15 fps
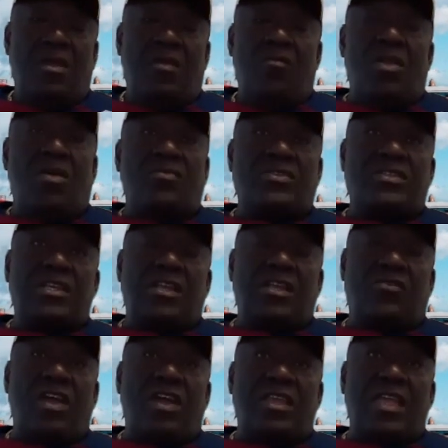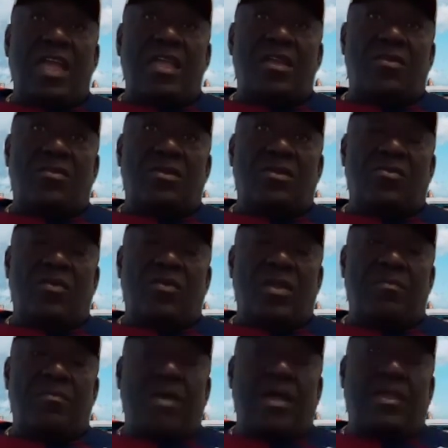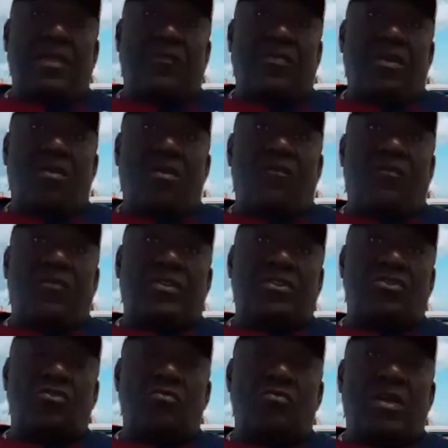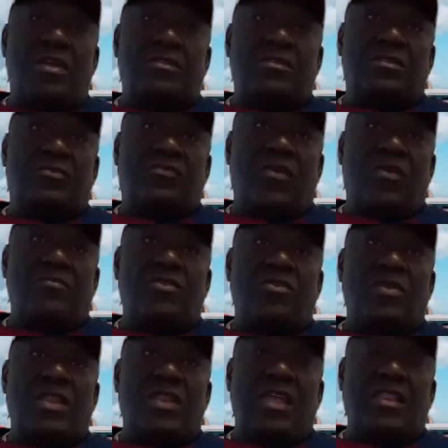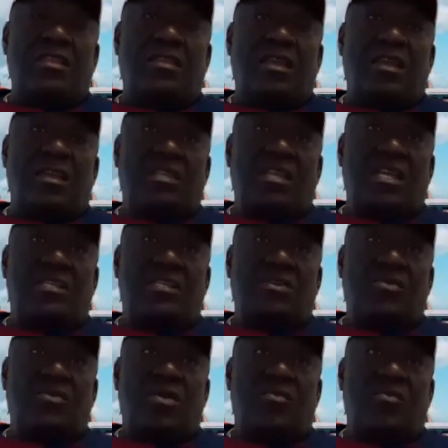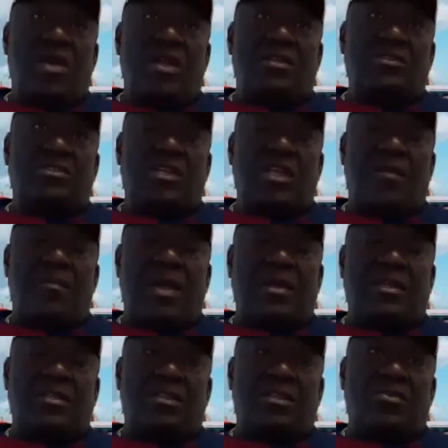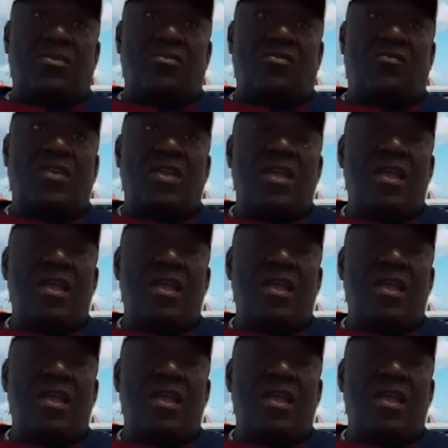Well, obviously, you're trying to get your rhythm back. If you're off for 2 months from doing anything, it takes a while to get back into the groove.